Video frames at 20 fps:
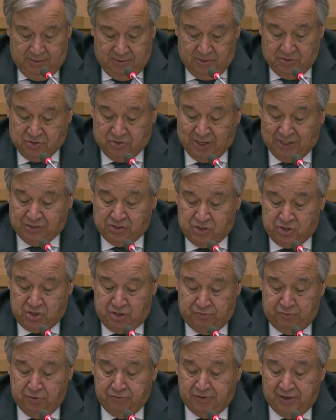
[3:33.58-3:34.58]
The
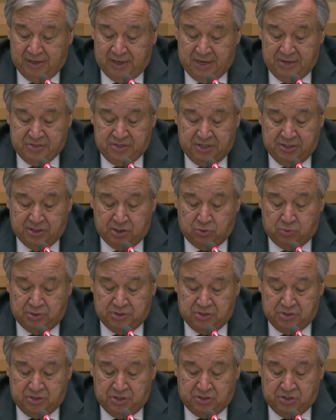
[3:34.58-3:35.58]
strategy for financing the
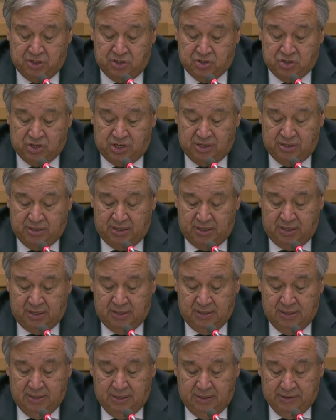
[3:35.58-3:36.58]
2030
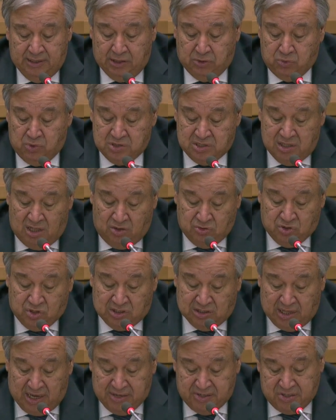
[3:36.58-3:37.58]
Agenda that was
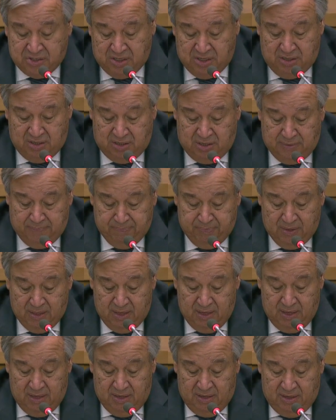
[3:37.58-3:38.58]
launched last year
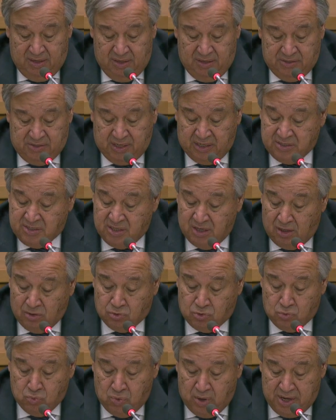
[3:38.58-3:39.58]
sets
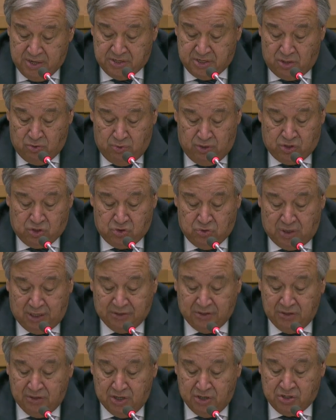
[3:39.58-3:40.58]
out ways in which the
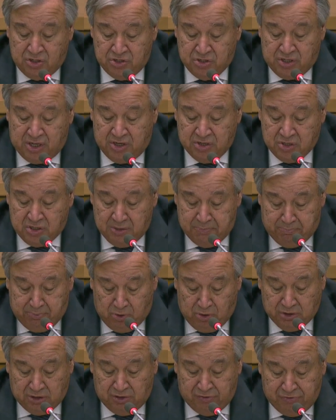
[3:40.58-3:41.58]
United Nations can
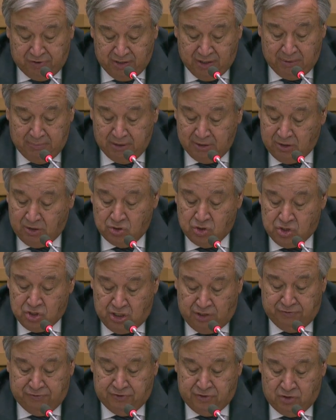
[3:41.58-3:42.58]
support a fundamental
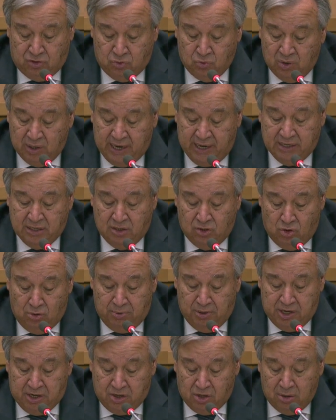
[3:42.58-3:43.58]
shift to align
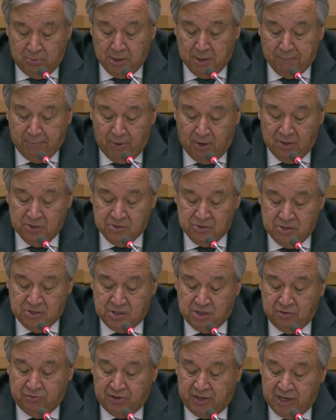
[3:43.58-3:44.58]
global economic
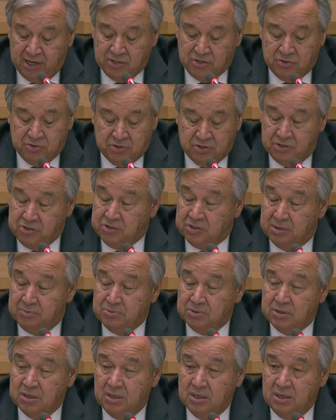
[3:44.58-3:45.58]
policies and financial
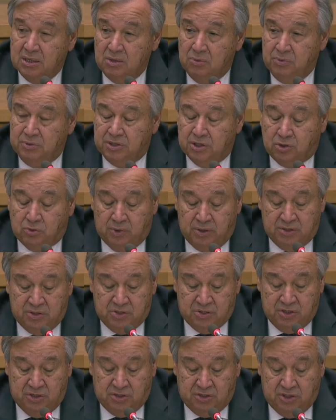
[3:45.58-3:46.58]
systems with the
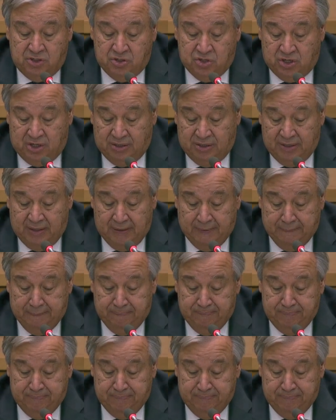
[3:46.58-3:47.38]
2030 Agenda.